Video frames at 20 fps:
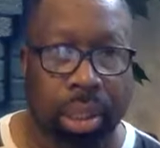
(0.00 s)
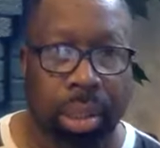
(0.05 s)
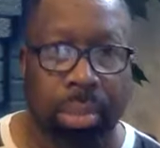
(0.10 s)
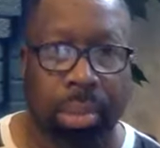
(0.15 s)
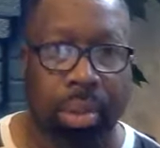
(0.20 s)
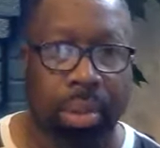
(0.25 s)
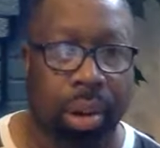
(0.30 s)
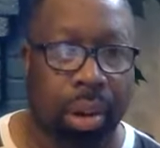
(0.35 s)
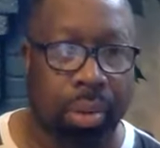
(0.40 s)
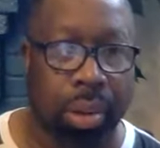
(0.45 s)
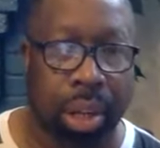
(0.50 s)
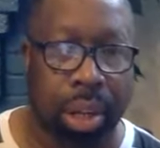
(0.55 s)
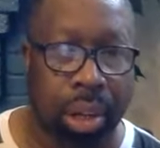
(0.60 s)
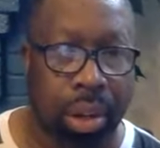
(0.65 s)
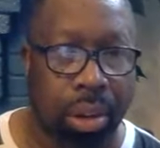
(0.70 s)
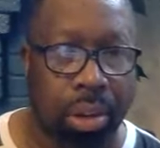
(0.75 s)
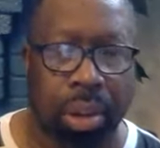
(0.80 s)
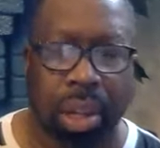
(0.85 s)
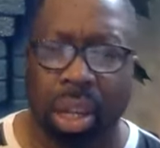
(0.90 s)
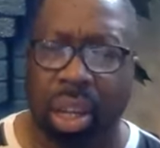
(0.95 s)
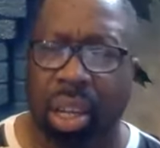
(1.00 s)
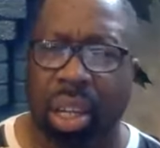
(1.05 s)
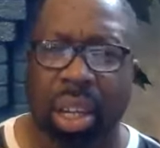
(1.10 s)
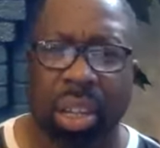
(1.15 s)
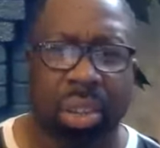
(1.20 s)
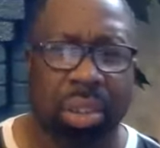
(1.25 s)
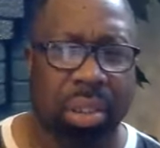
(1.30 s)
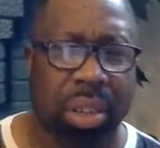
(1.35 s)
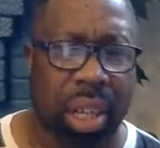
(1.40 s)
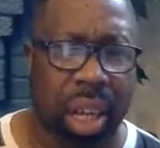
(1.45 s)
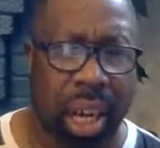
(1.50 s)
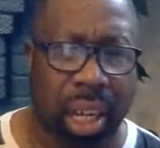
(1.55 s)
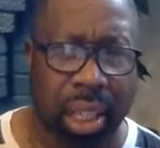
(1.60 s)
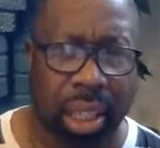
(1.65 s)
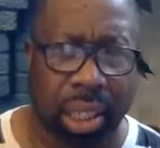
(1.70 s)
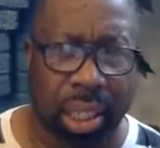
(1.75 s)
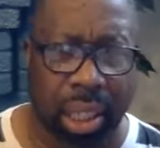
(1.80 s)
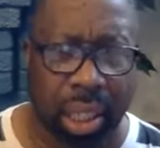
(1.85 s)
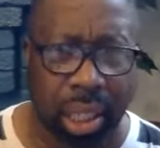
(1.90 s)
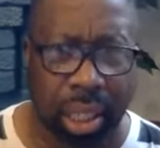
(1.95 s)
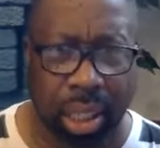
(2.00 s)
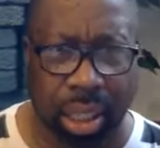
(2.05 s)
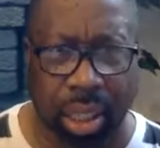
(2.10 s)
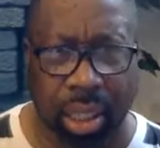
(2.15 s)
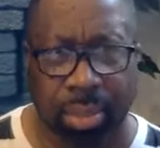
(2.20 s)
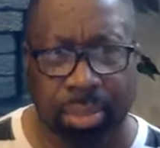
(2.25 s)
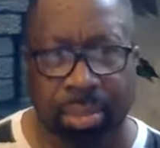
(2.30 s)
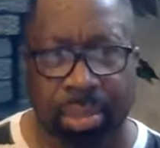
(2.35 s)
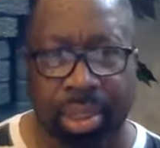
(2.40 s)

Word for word: some of you already know that you're not contending.